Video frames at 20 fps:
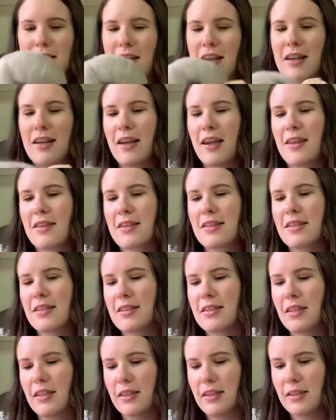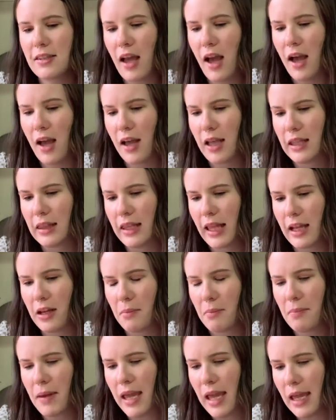And again, this is in uh, light
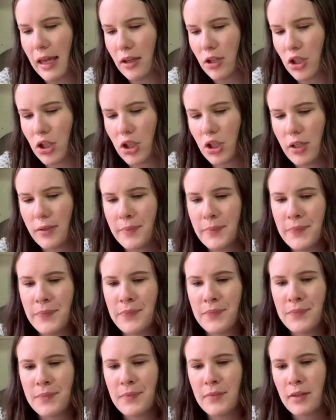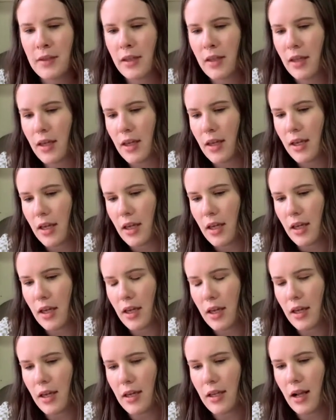beige
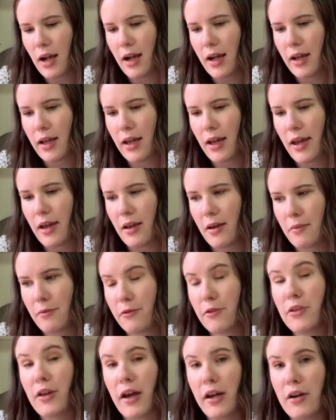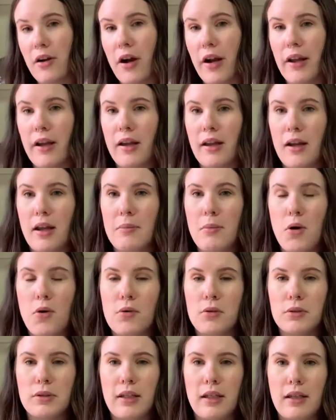and I am, for that cardigan, I'm
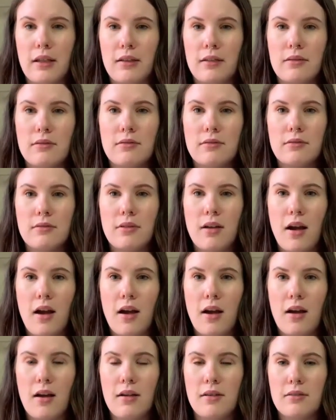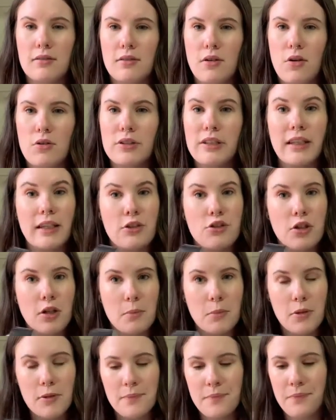holding, uh, holding it
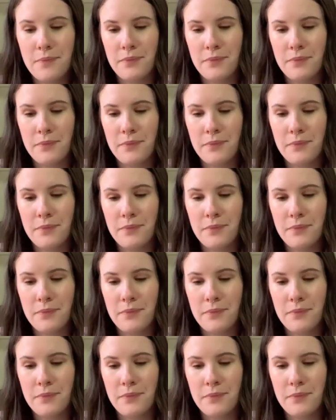triple.